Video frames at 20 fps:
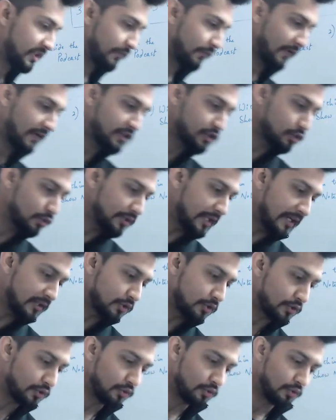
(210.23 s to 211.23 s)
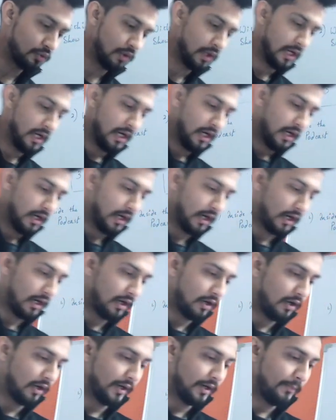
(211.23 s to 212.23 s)
If I show that to you
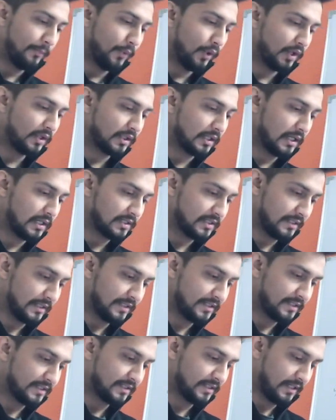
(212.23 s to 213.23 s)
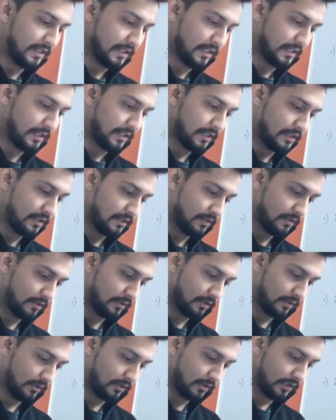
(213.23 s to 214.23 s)
on a podcast, let's say,
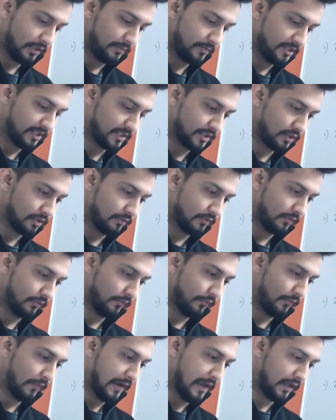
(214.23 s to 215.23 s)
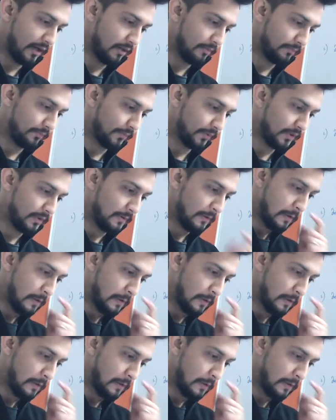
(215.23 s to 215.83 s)
let me just fire up